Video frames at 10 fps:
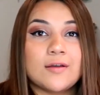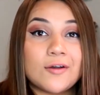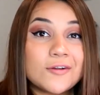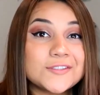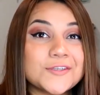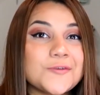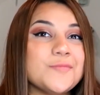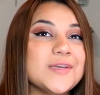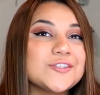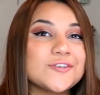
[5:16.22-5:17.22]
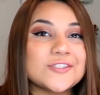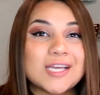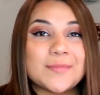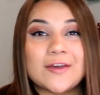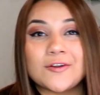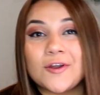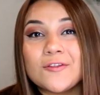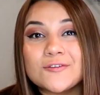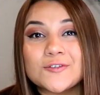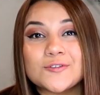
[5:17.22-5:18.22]
Also, be sure to check me out on
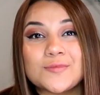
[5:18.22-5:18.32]
other social